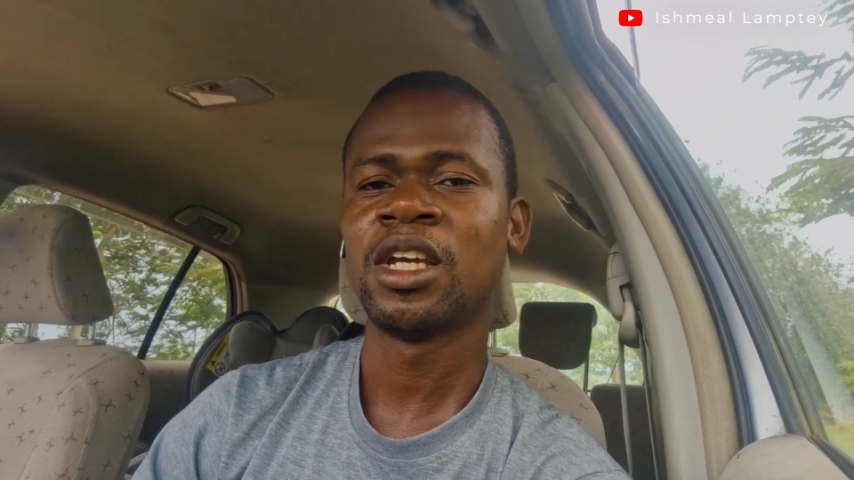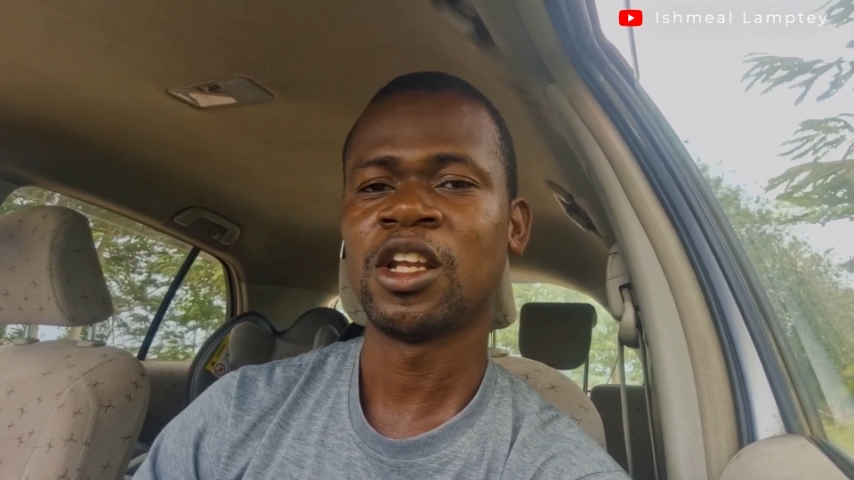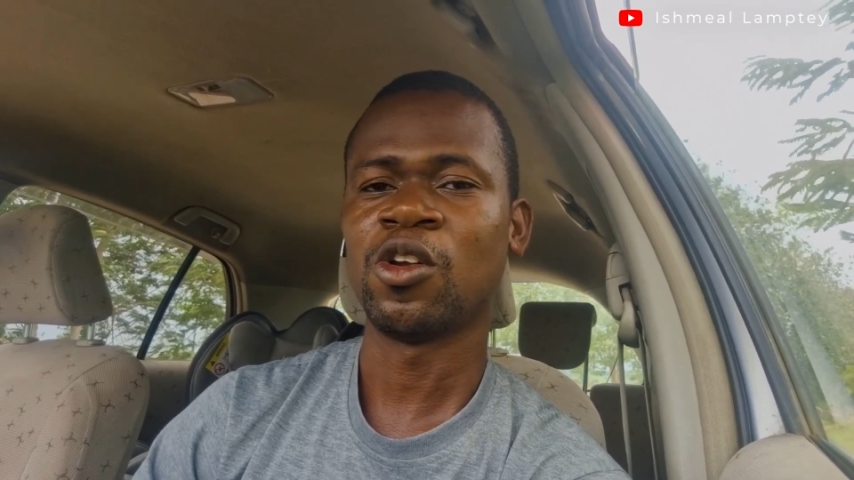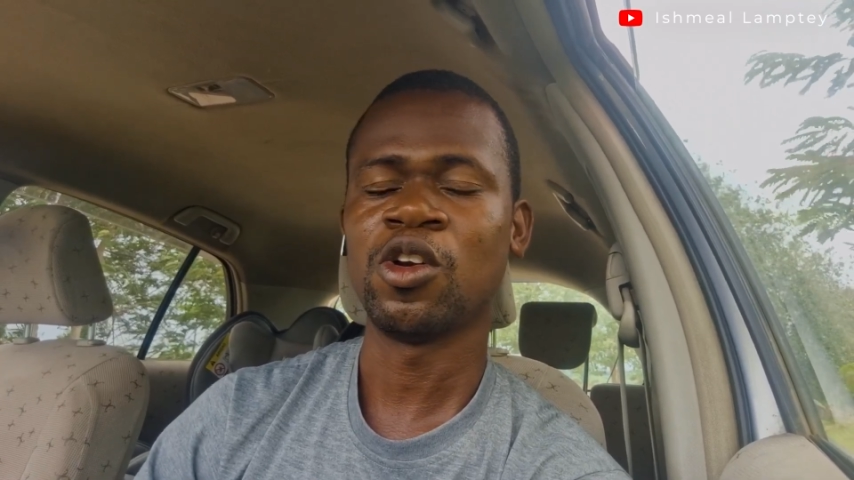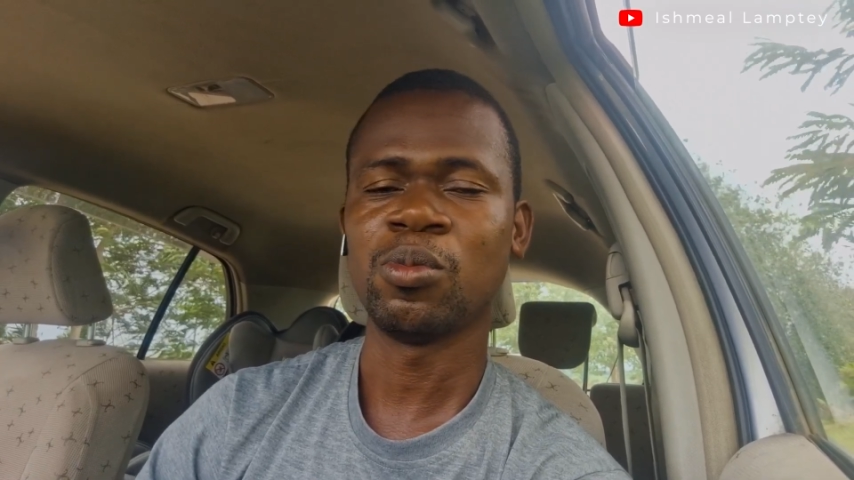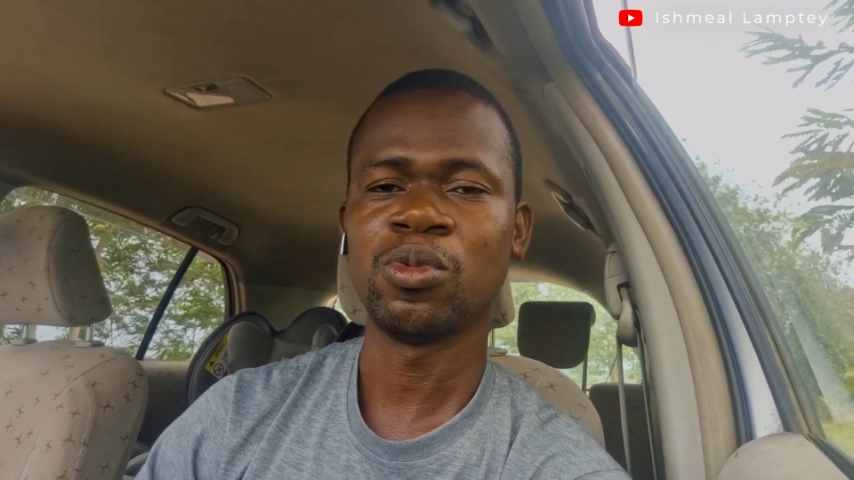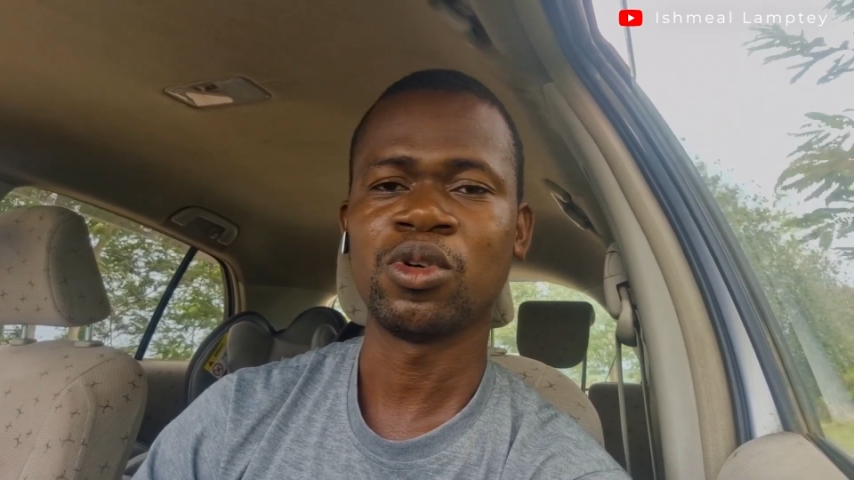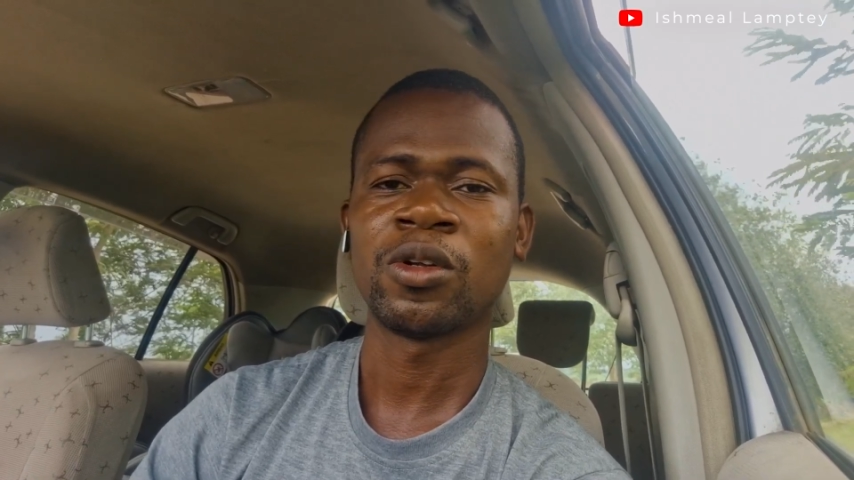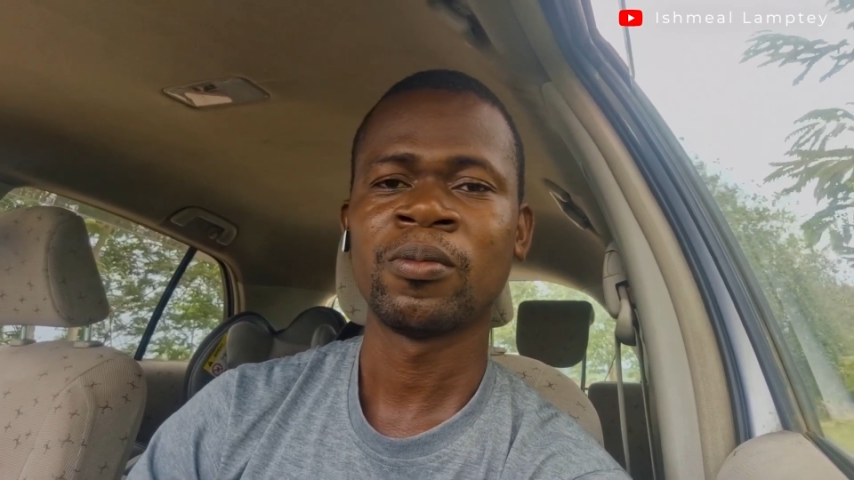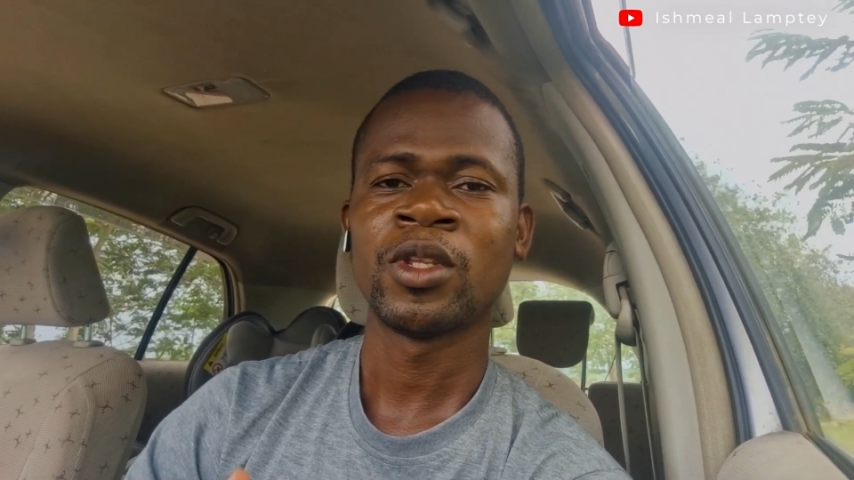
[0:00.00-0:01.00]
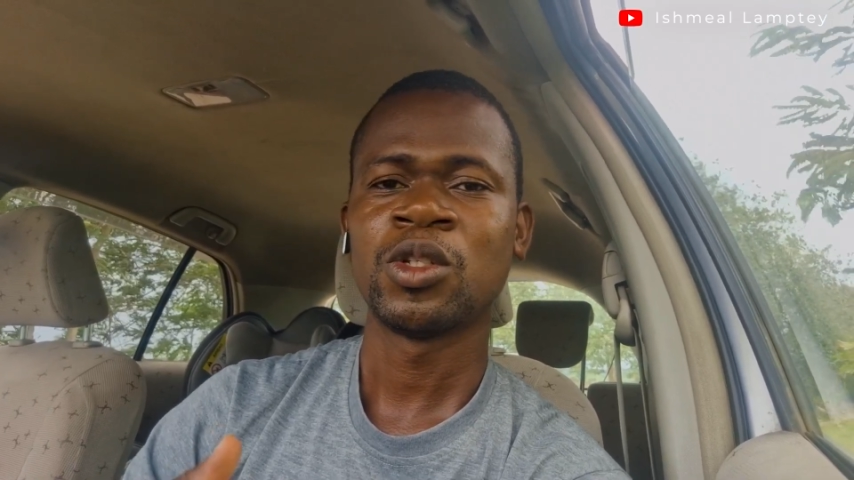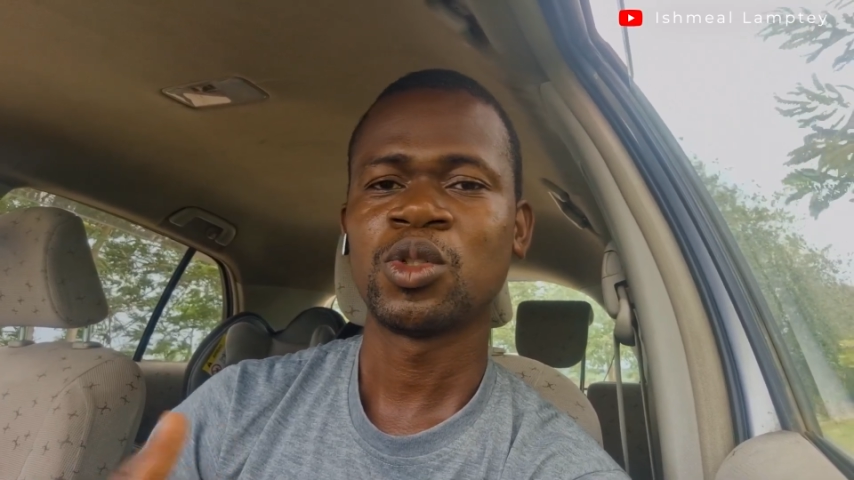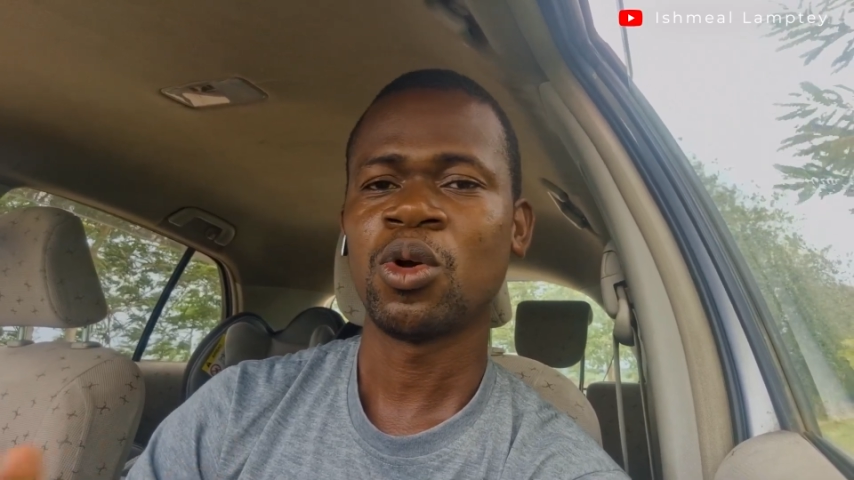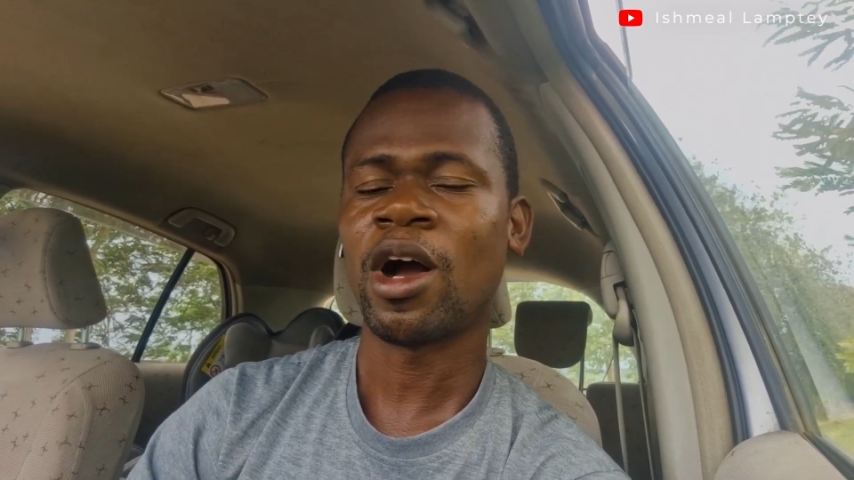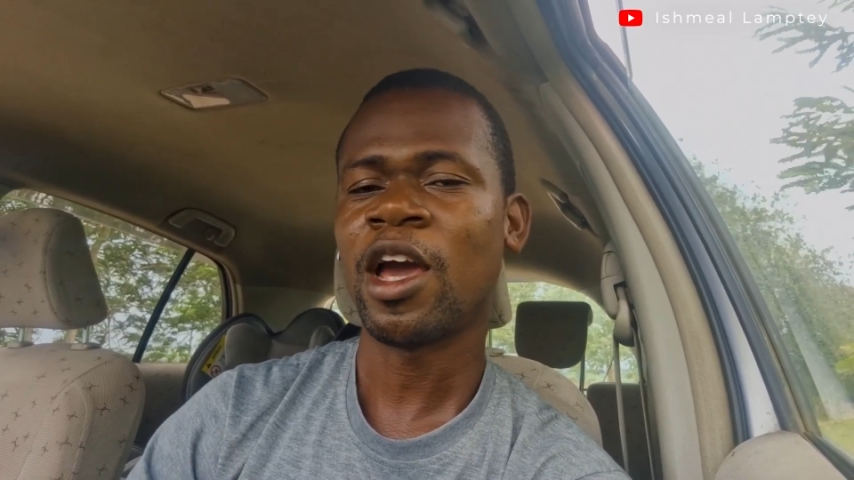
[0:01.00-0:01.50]
the logbook.
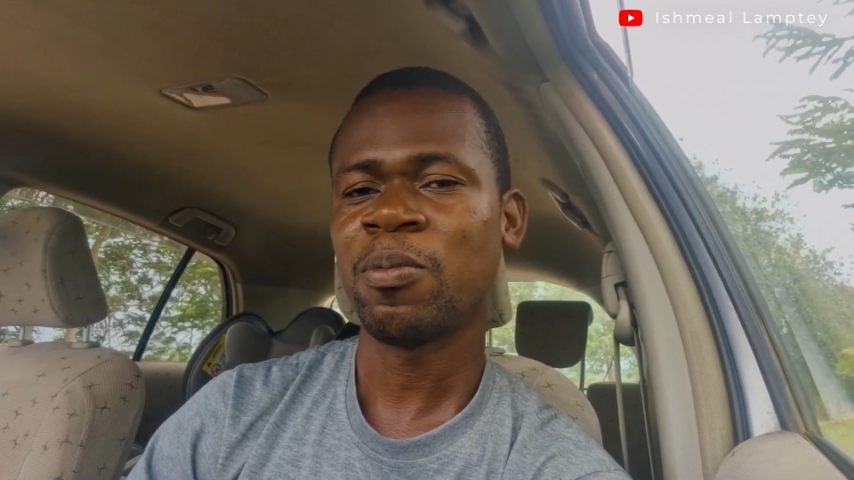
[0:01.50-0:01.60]
So I